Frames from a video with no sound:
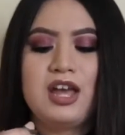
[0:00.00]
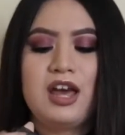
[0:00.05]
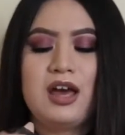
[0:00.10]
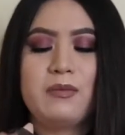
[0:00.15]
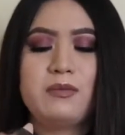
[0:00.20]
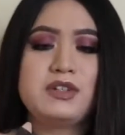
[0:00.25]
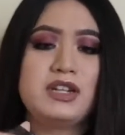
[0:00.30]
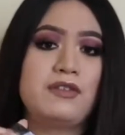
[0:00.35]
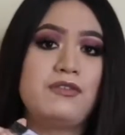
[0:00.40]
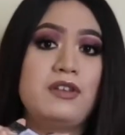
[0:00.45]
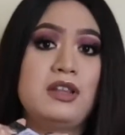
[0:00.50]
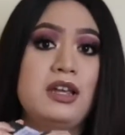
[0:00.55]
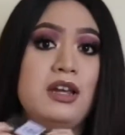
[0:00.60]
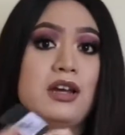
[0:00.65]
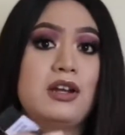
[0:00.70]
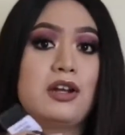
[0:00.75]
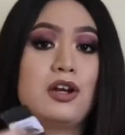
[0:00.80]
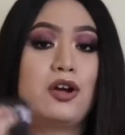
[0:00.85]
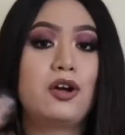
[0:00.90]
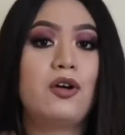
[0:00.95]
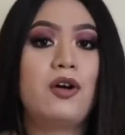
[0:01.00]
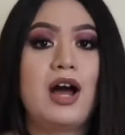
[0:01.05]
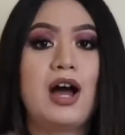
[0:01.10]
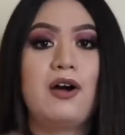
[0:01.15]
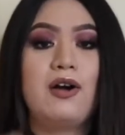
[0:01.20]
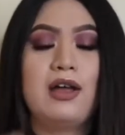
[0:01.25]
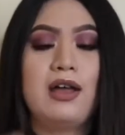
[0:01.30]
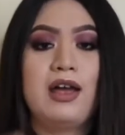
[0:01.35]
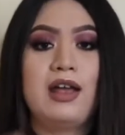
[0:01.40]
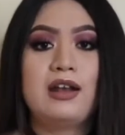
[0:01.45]
I'm definitely going to go
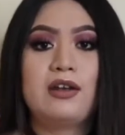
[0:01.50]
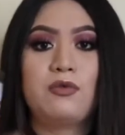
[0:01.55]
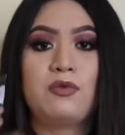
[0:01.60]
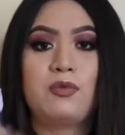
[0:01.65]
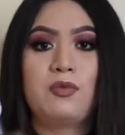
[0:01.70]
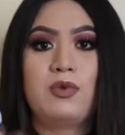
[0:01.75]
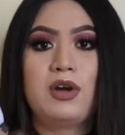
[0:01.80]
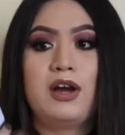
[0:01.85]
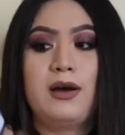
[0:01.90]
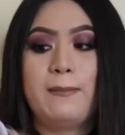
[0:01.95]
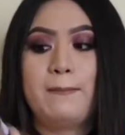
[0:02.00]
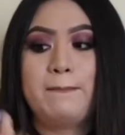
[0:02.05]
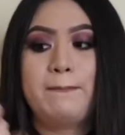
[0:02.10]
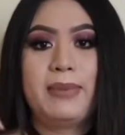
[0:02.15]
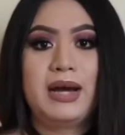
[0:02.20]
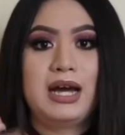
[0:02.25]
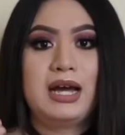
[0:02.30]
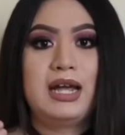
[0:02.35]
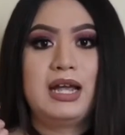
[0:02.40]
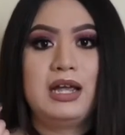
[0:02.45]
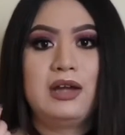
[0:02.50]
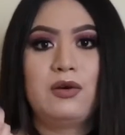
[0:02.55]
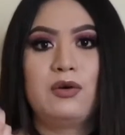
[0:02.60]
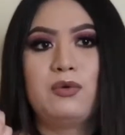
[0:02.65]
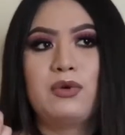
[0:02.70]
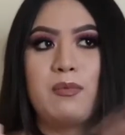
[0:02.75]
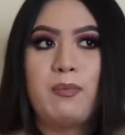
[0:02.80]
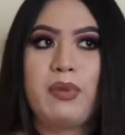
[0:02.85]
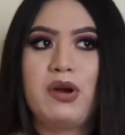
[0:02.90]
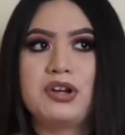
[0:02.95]
out and buy or
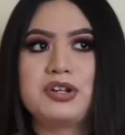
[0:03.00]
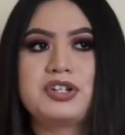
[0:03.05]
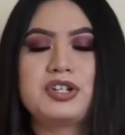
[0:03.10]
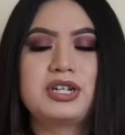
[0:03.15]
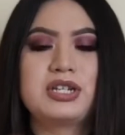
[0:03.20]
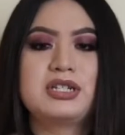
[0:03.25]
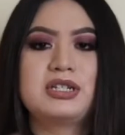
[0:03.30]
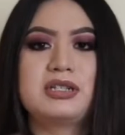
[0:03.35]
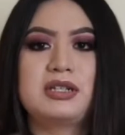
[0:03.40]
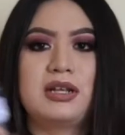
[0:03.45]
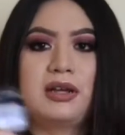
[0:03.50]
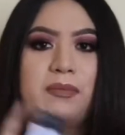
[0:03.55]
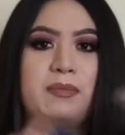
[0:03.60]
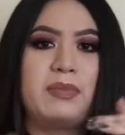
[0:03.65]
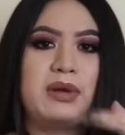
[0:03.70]
repurchase the